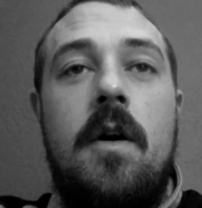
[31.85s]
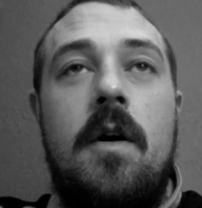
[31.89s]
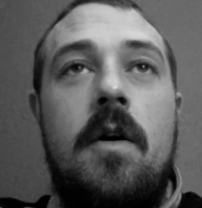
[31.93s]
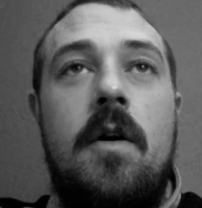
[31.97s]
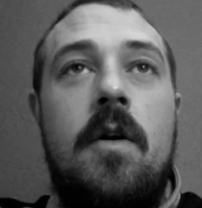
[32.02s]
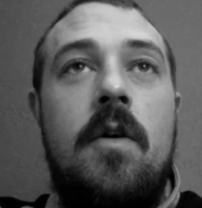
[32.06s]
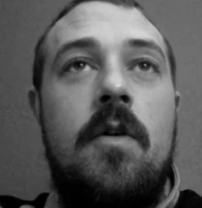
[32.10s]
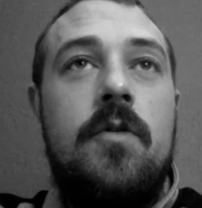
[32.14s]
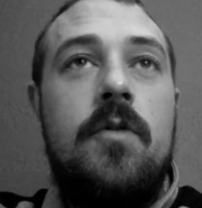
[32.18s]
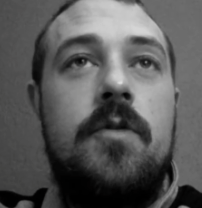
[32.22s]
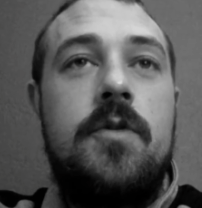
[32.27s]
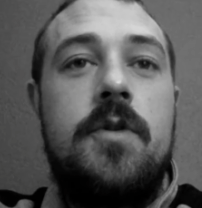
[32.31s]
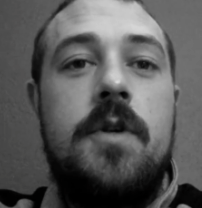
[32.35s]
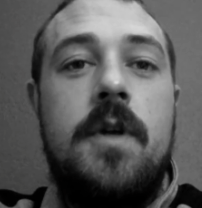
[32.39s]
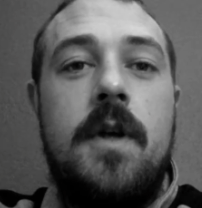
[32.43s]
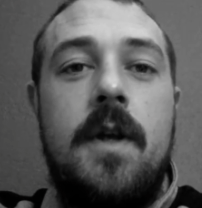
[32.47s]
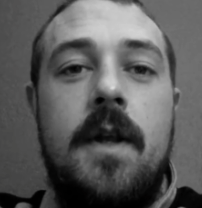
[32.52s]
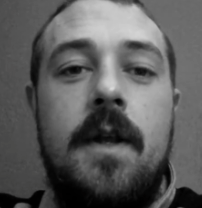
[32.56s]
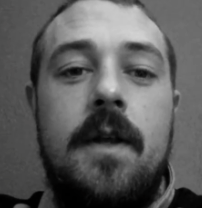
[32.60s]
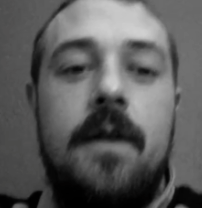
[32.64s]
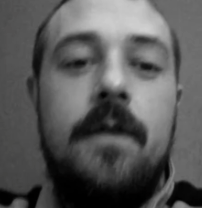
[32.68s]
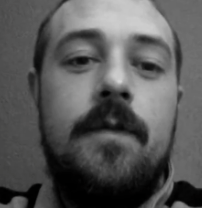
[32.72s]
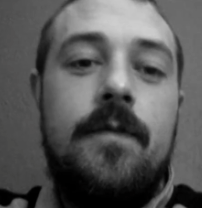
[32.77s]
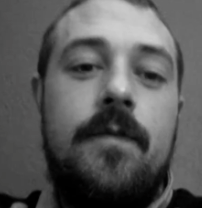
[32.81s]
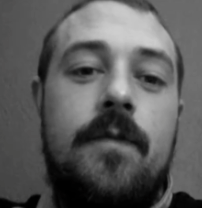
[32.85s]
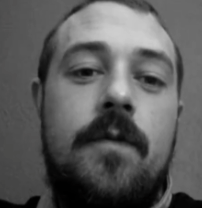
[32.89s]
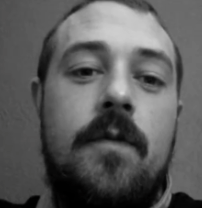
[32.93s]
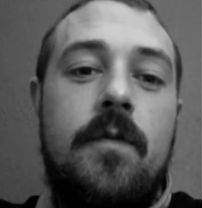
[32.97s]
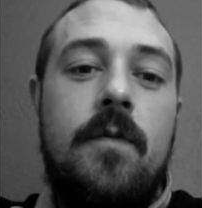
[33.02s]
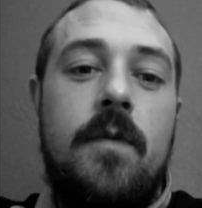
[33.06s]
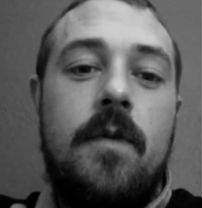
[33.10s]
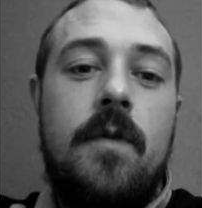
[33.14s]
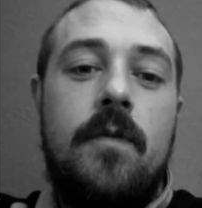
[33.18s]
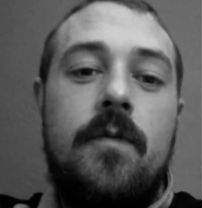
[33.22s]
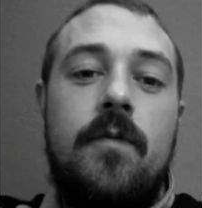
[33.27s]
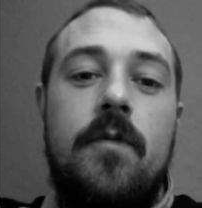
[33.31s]
all today
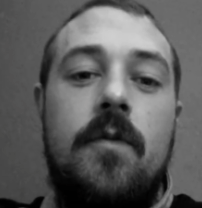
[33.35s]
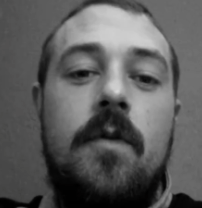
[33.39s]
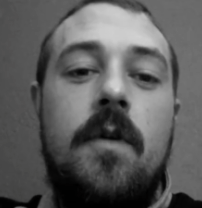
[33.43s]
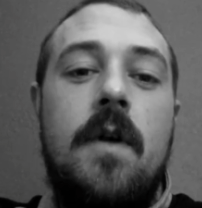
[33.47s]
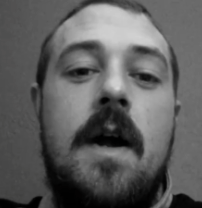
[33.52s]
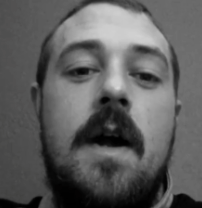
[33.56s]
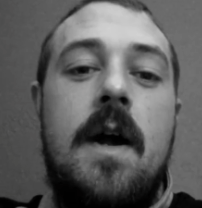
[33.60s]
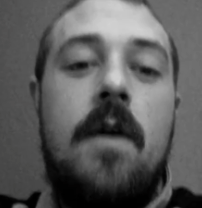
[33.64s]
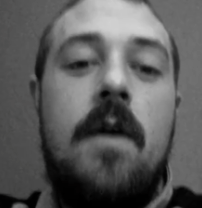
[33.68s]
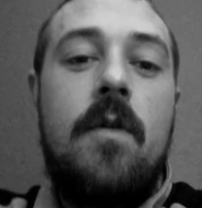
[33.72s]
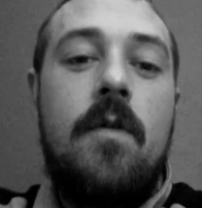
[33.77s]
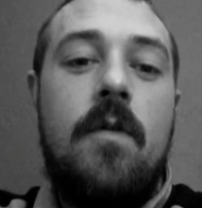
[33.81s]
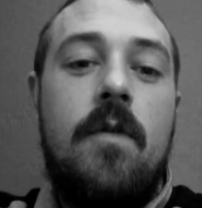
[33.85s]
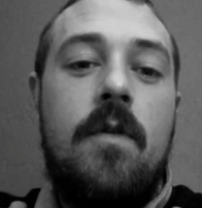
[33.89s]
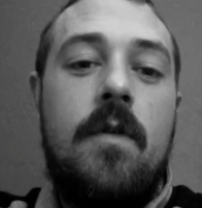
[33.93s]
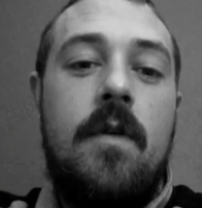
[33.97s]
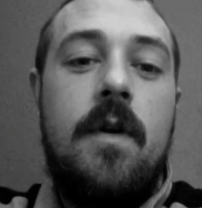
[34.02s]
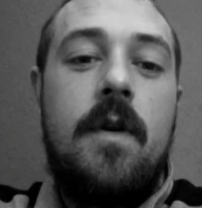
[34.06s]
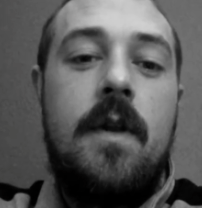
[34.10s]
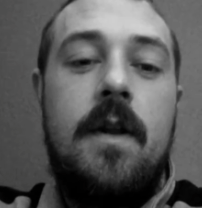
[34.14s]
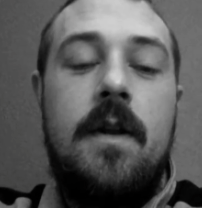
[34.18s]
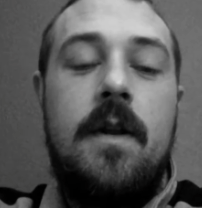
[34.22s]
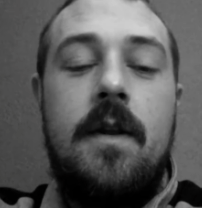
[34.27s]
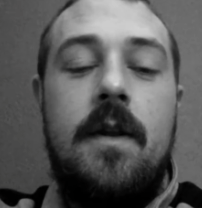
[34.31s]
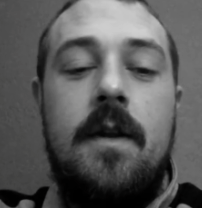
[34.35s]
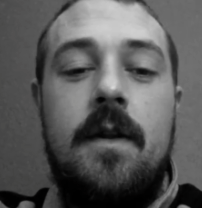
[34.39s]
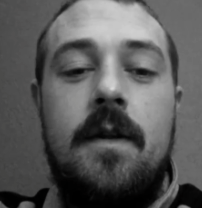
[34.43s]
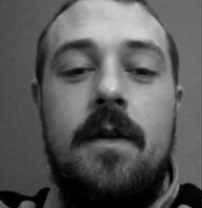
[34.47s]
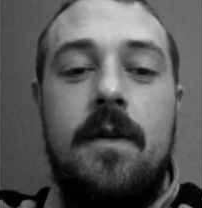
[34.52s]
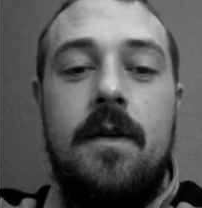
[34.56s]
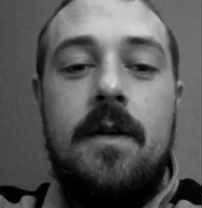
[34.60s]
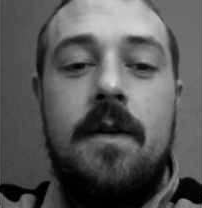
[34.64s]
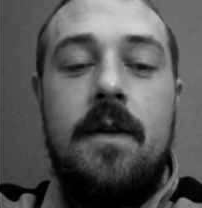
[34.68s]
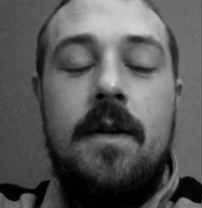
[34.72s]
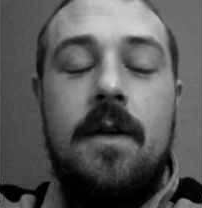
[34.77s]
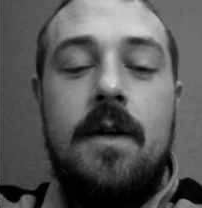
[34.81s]
for for hours on end
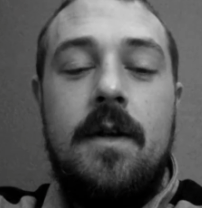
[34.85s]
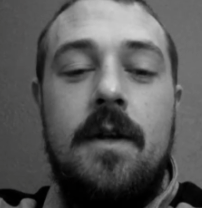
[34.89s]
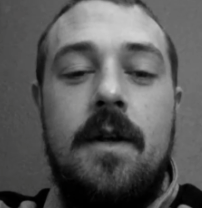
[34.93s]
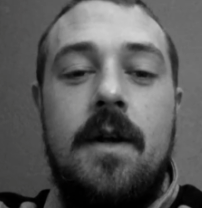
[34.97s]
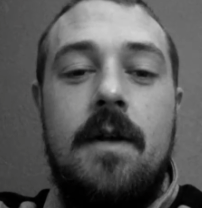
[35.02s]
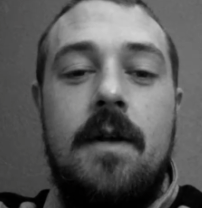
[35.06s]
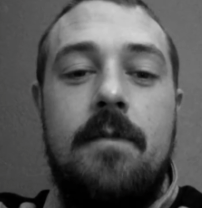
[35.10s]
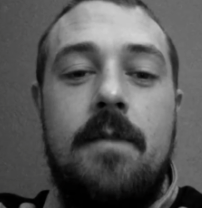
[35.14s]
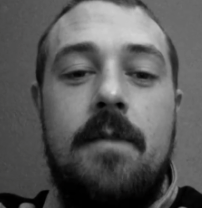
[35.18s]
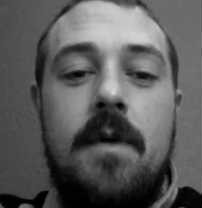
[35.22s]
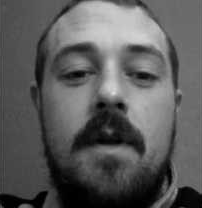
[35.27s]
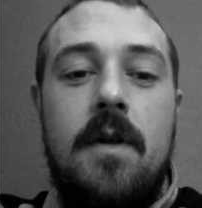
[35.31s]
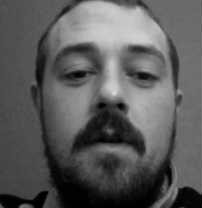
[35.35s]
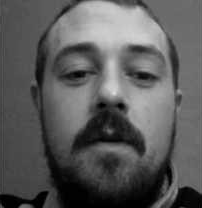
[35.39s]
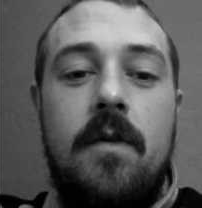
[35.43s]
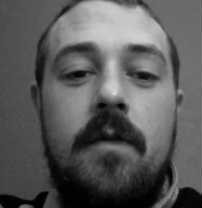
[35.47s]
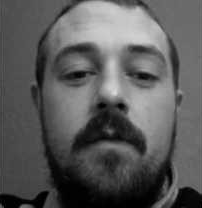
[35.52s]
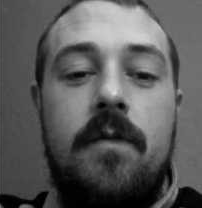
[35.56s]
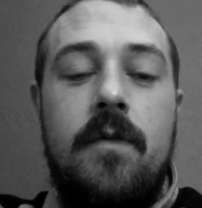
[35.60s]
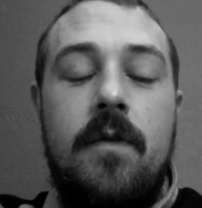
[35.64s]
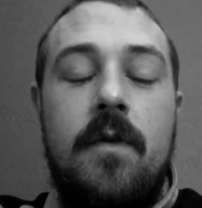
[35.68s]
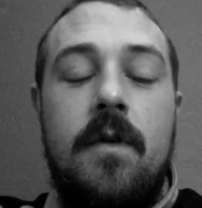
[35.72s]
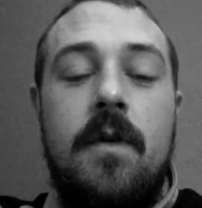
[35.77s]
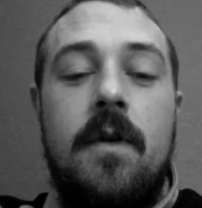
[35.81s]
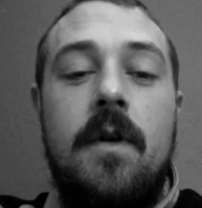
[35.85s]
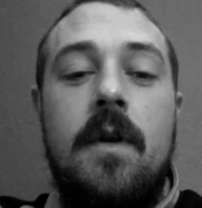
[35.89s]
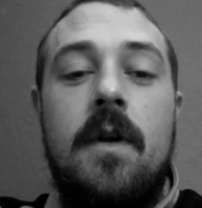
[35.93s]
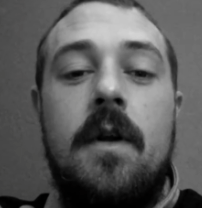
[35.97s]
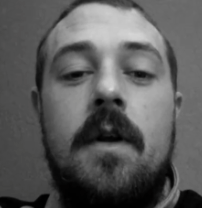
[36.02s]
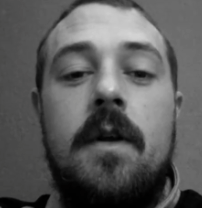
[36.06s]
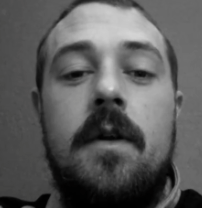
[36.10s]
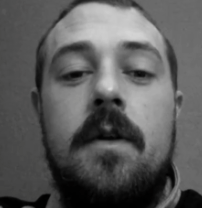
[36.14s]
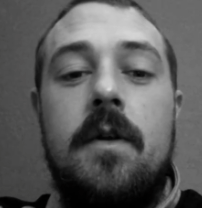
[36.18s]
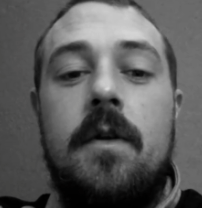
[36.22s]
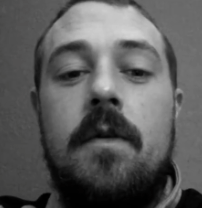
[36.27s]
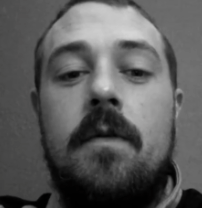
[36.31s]
about this for
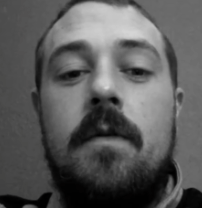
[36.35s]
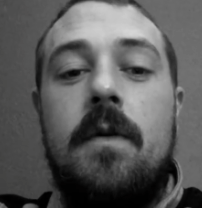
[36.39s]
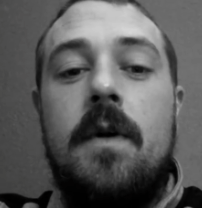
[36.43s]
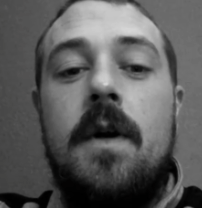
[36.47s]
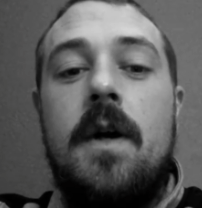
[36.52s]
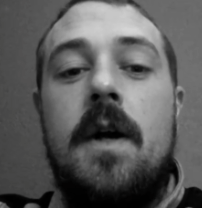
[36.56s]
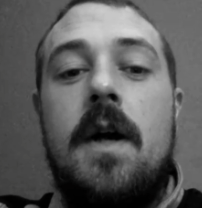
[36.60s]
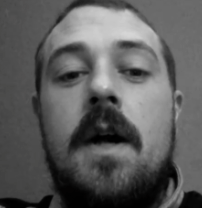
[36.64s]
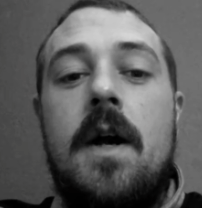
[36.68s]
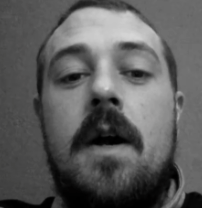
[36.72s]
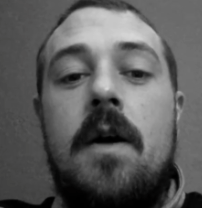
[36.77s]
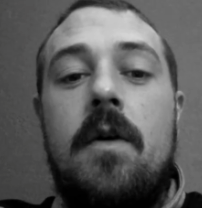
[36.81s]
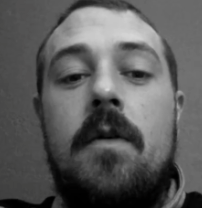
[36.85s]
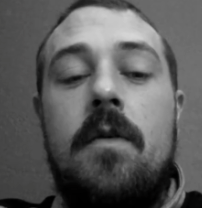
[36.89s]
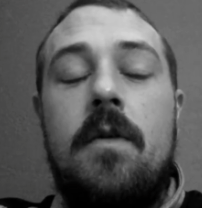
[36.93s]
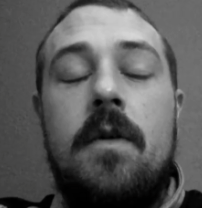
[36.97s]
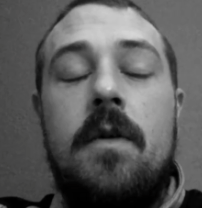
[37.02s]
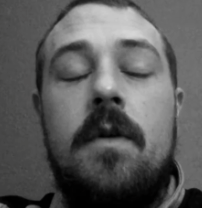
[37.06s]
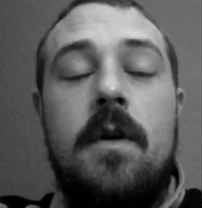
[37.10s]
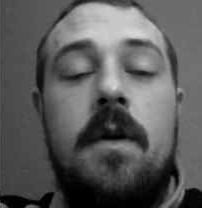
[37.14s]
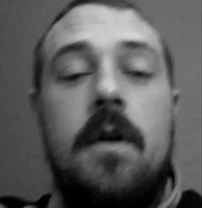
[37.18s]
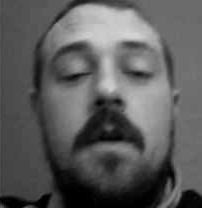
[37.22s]
no how